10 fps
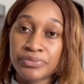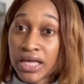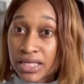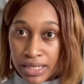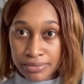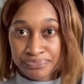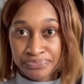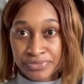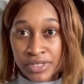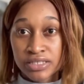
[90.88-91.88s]
yeah,
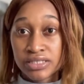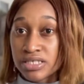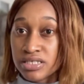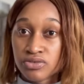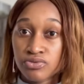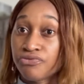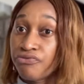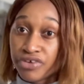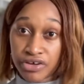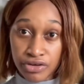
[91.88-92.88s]
this could
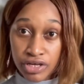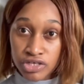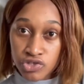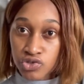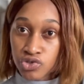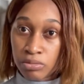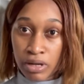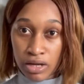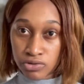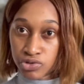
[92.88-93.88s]
vary. So some
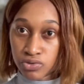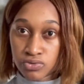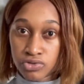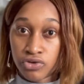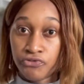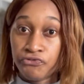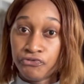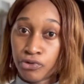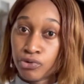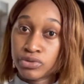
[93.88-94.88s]
households of
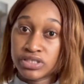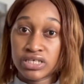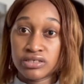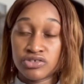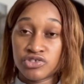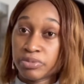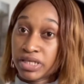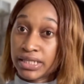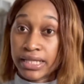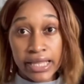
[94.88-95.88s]
4 would tend to
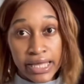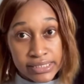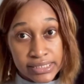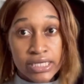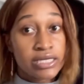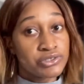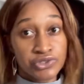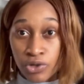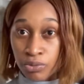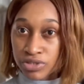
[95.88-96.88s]
spend less,
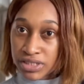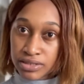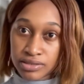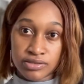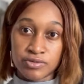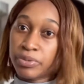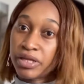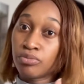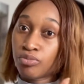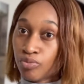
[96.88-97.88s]
some would tend to
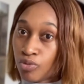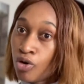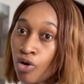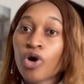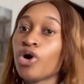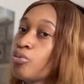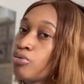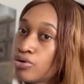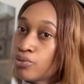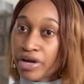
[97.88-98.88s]
spend more.
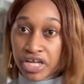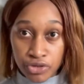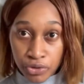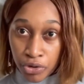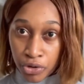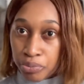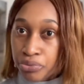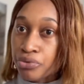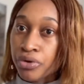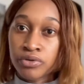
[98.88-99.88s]
We're a young
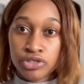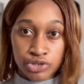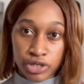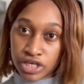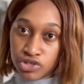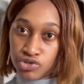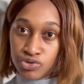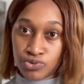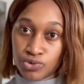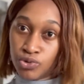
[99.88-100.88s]
couple and we're trying to
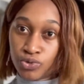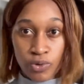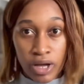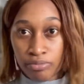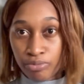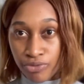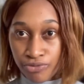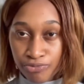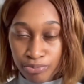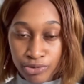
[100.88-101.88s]
not go
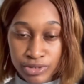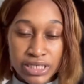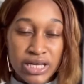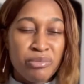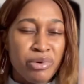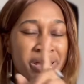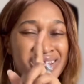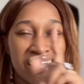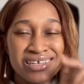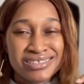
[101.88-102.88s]
above board. But when
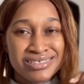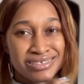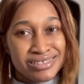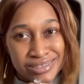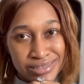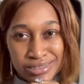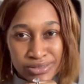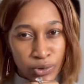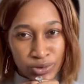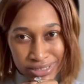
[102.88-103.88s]
I did this
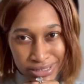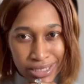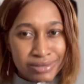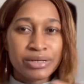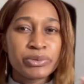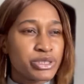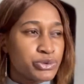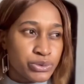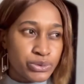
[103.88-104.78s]
costing, I was like, wait,